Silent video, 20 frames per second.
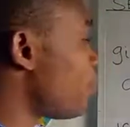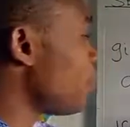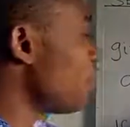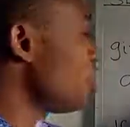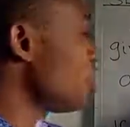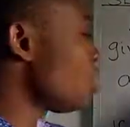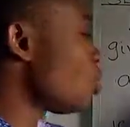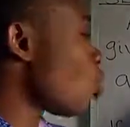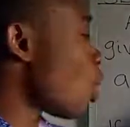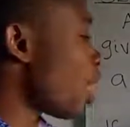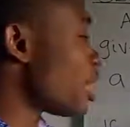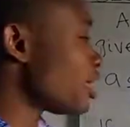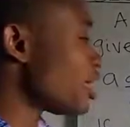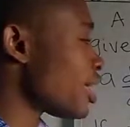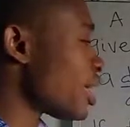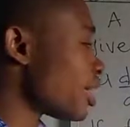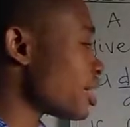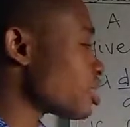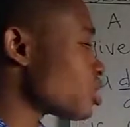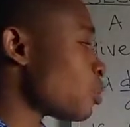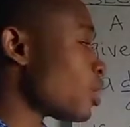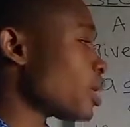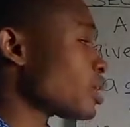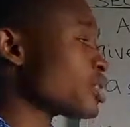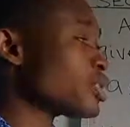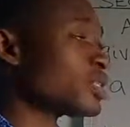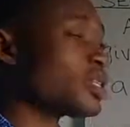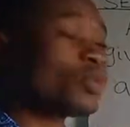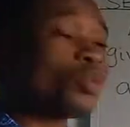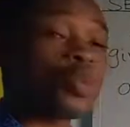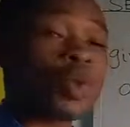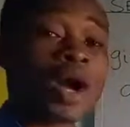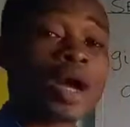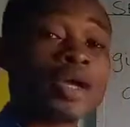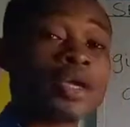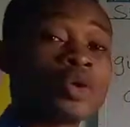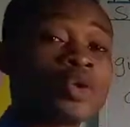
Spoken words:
b dy dx plus c y